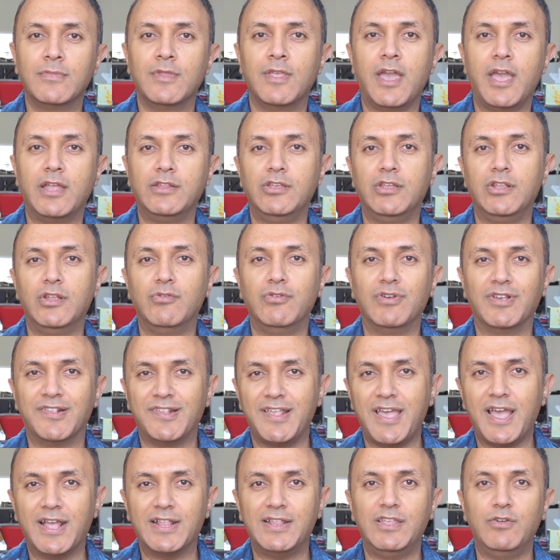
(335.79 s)
and you know
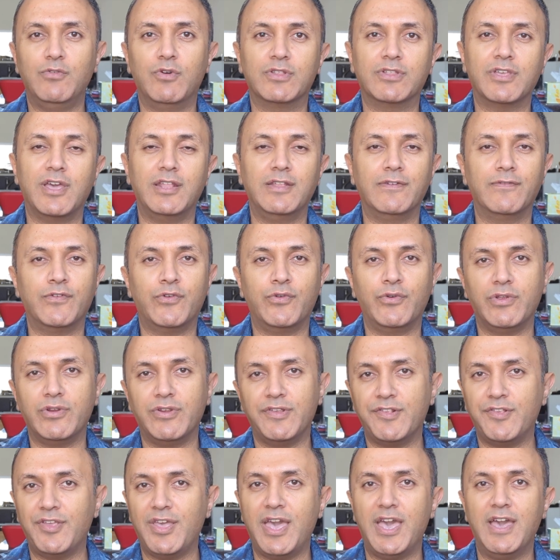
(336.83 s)
exactly what kind of
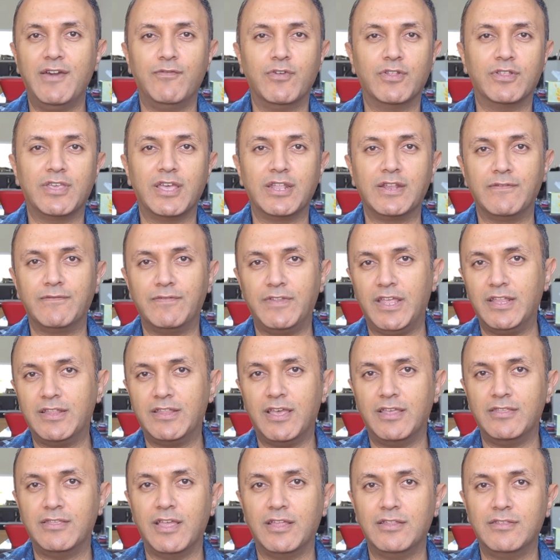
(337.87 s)
queries you have, what kind of
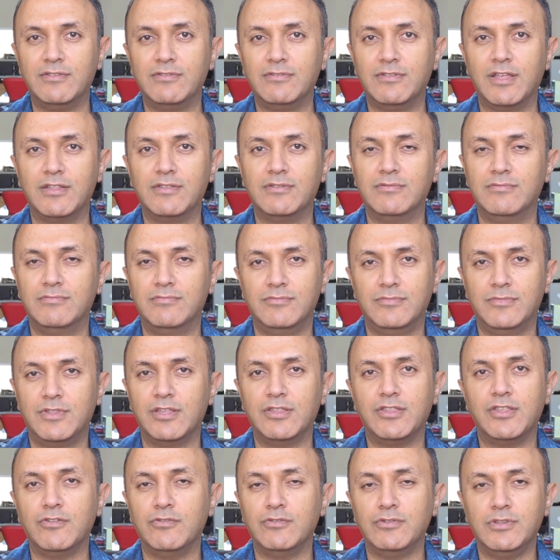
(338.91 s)
data
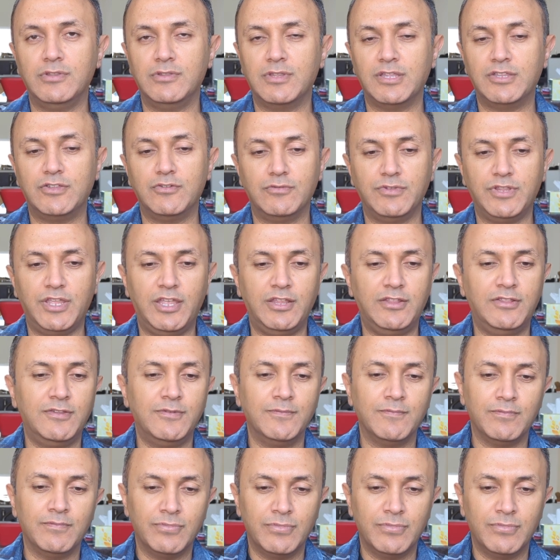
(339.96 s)
that you'll need.